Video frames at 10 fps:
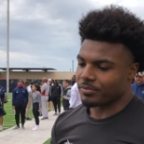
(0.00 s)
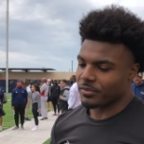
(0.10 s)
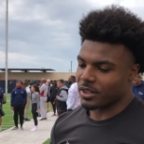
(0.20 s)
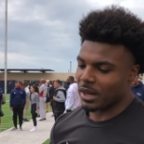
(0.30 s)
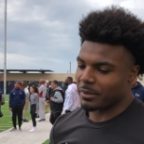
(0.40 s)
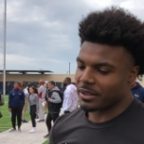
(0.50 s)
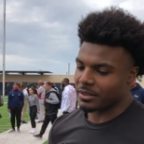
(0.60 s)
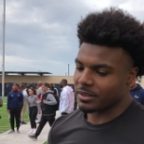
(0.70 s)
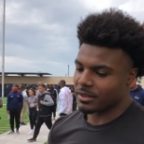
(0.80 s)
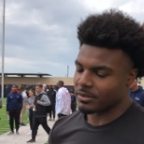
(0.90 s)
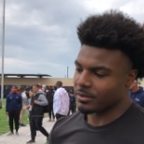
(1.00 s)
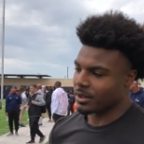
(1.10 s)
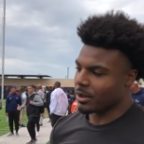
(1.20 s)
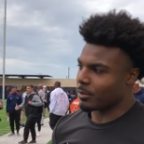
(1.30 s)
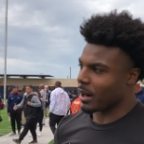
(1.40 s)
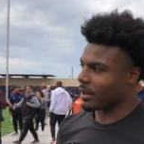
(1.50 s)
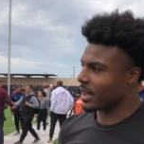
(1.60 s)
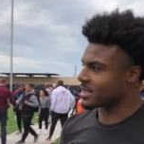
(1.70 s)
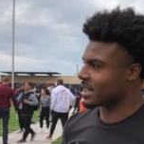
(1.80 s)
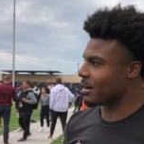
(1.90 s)
you know what I mean? Probably
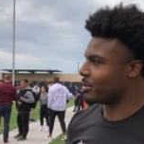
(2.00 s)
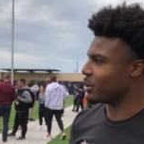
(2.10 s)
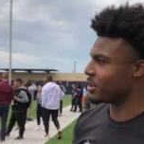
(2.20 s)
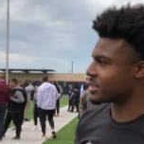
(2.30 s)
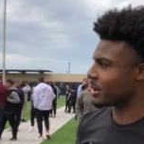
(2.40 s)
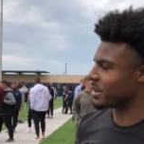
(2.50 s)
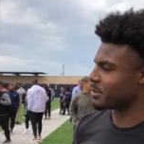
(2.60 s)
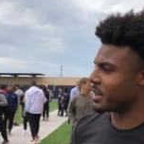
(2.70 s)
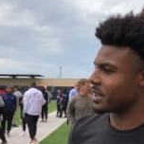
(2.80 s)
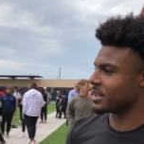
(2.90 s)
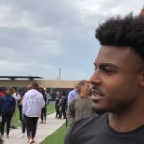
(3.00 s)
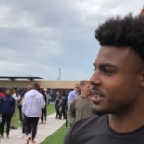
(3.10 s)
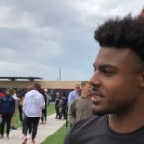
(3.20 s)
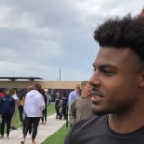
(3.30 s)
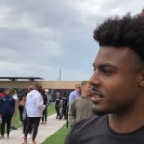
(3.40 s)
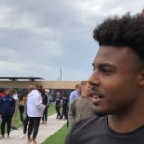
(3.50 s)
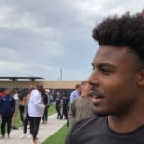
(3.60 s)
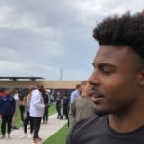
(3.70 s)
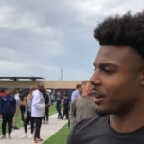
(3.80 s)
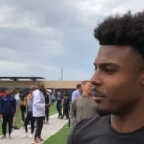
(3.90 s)
last time I'm doing something as big as this
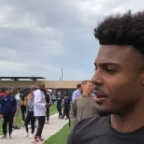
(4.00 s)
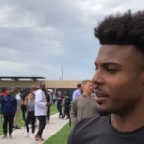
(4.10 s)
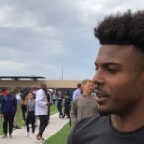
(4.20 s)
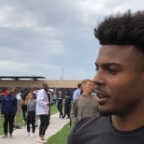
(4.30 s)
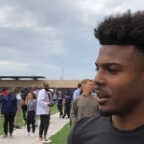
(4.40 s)
out here, but